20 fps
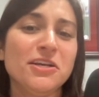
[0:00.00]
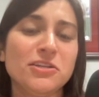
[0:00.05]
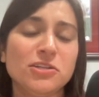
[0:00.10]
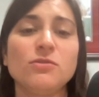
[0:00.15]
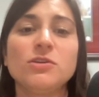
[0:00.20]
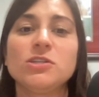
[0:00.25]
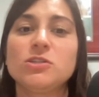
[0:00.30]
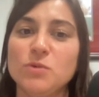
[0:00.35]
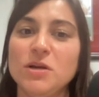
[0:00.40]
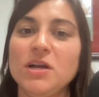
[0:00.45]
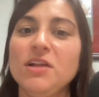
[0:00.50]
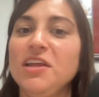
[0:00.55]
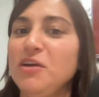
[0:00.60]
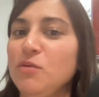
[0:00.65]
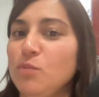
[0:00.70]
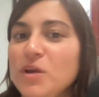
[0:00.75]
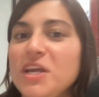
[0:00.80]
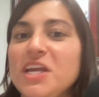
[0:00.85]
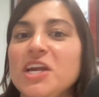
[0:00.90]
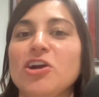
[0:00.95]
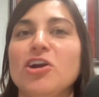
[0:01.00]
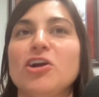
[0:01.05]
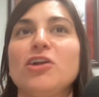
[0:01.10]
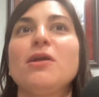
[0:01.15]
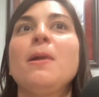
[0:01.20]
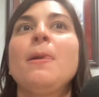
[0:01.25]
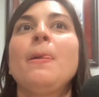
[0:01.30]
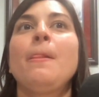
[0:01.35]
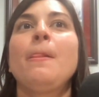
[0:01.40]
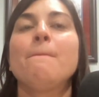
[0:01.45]
So it's really
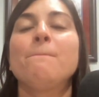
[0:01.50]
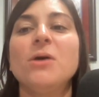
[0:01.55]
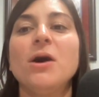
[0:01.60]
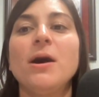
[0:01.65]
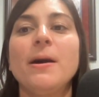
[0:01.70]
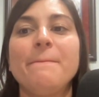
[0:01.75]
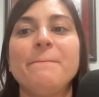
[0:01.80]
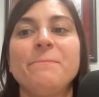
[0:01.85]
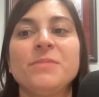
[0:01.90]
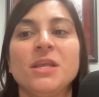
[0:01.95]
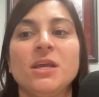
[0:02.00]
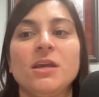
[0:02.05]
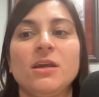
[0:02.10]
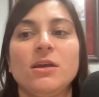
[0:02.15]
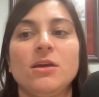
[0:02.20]
weird, but